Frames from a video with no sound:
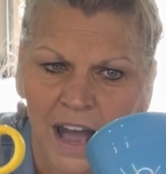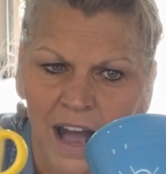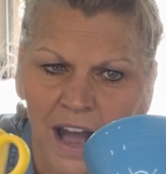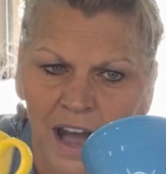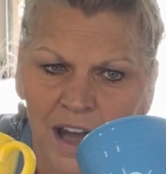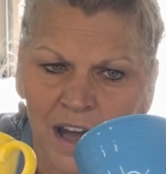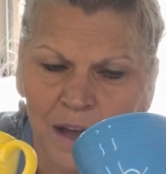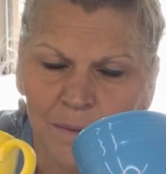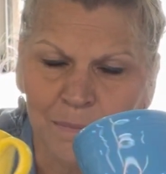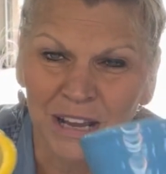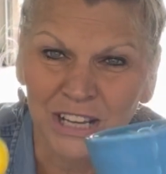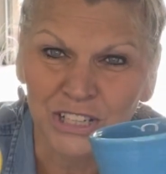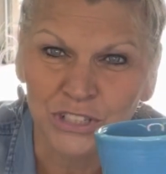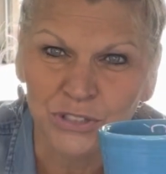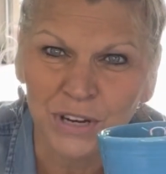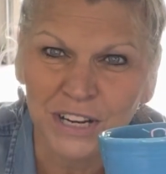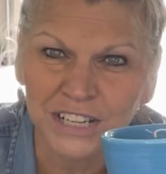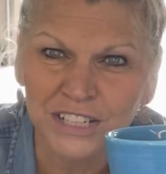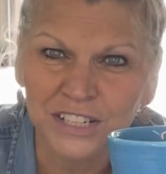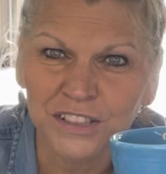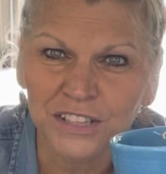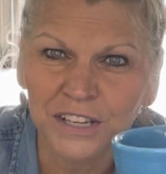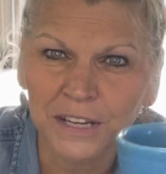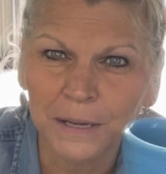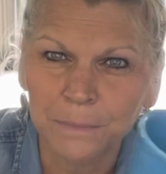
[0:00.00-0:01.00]
I tried
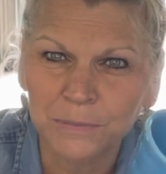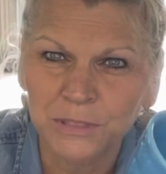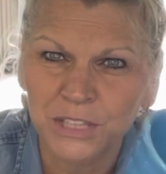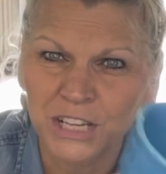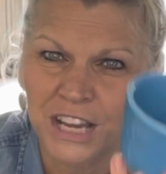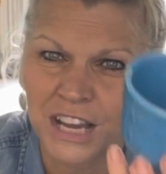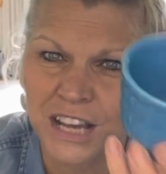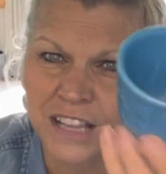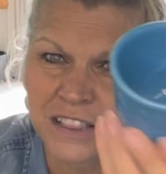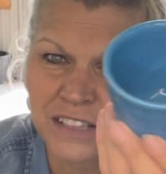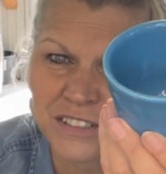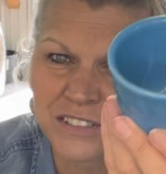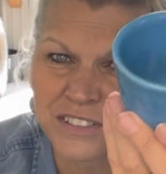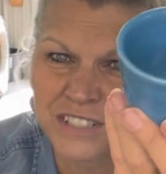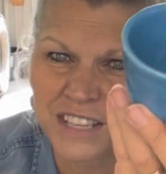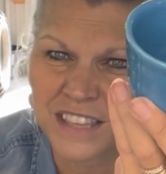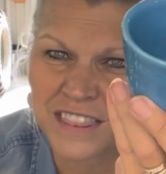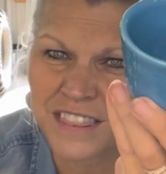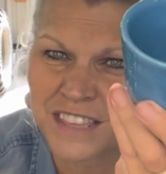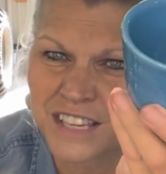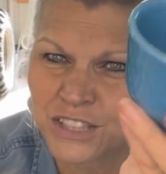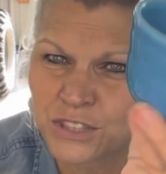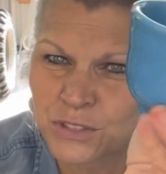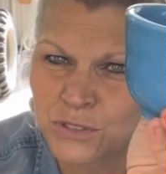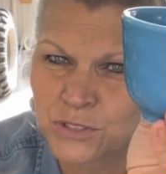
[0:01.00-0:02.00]
to look up the colors. I
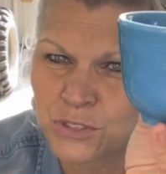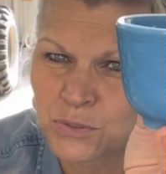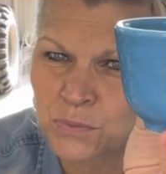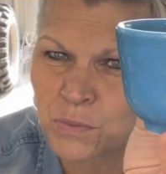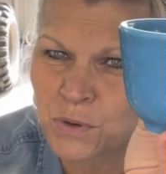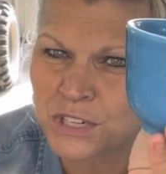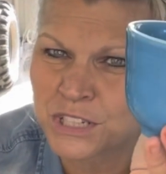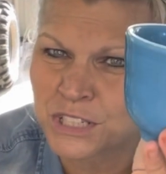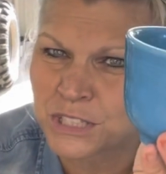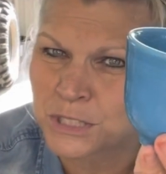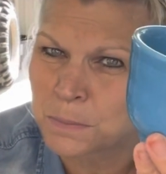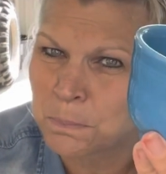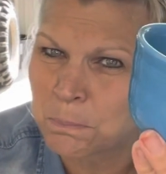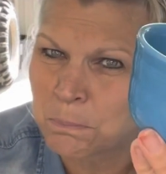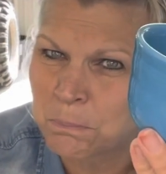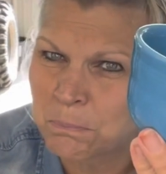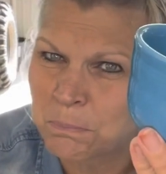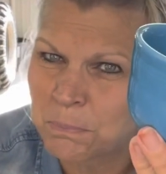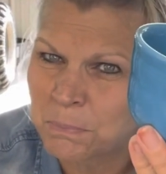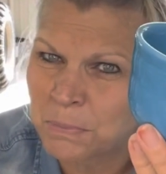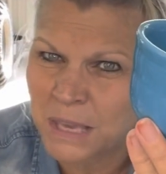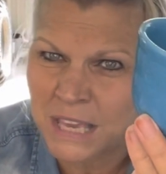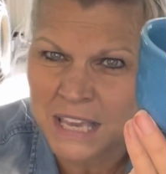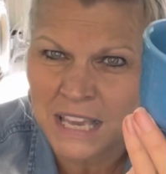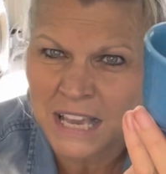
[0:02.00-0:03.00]
think this one is
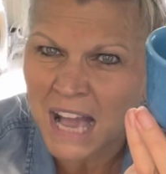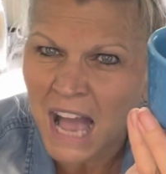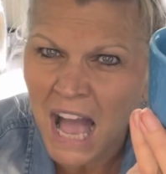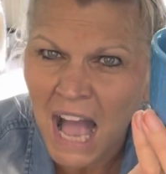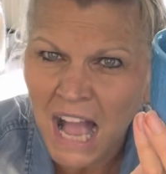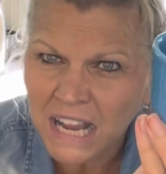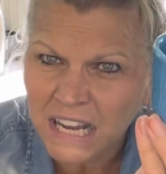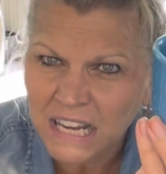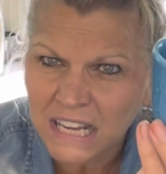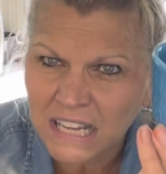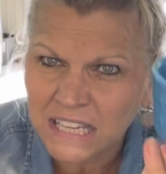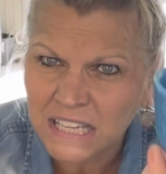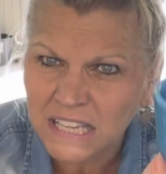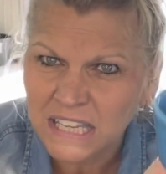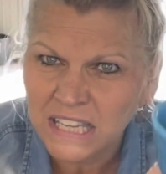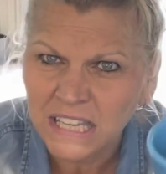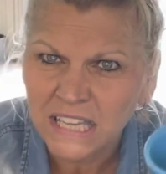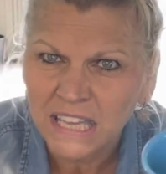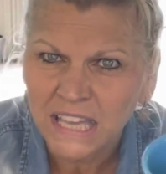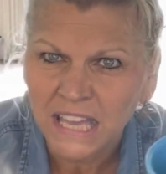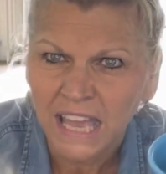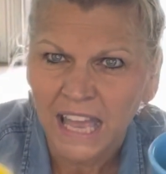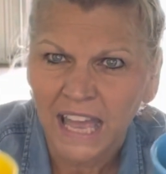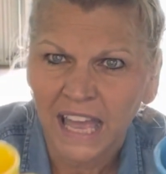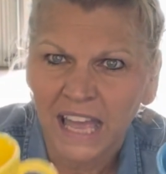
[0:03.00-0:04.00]
peacock,
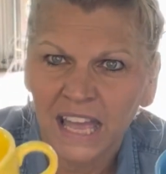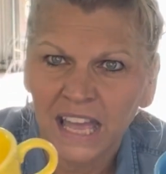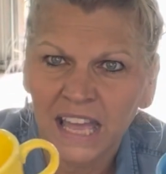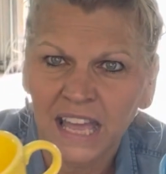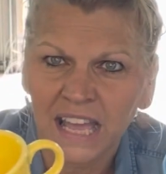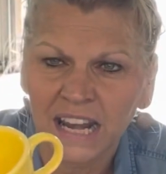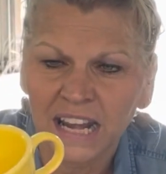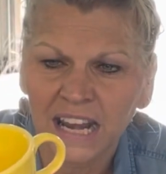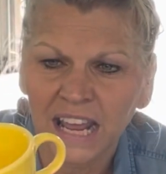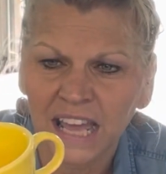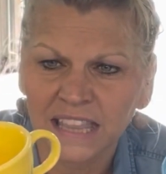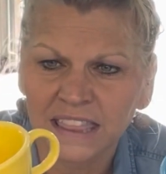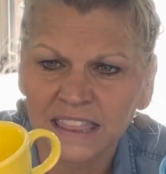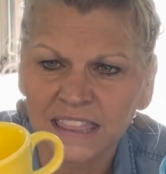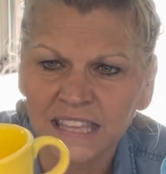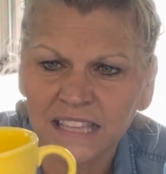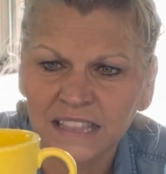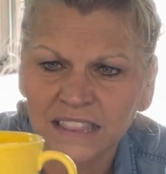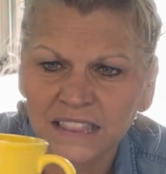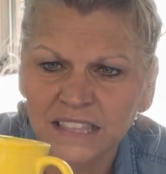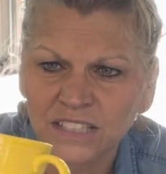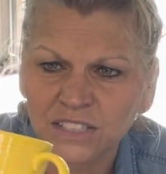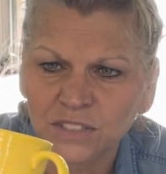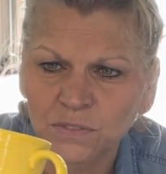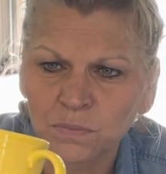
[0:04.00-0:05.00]
and I
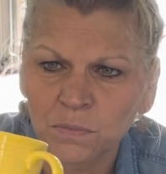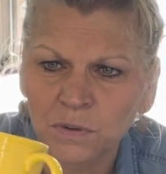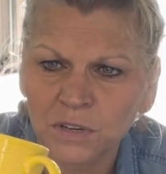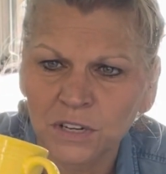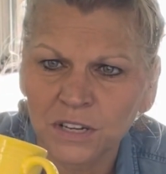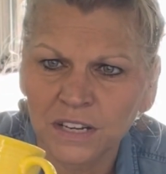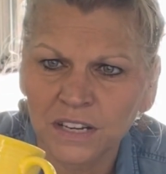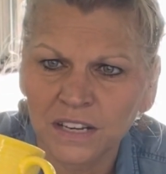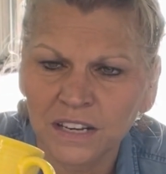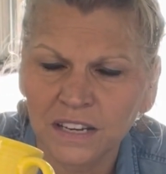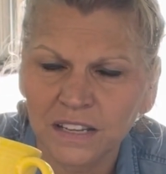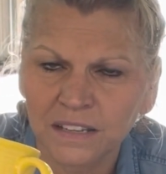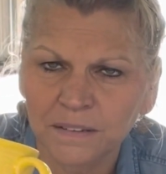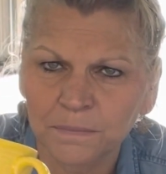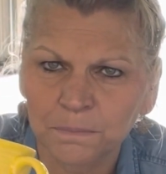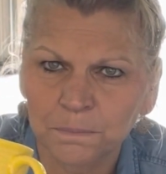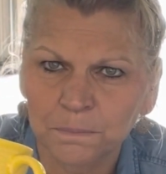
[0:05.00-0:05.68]
think this one,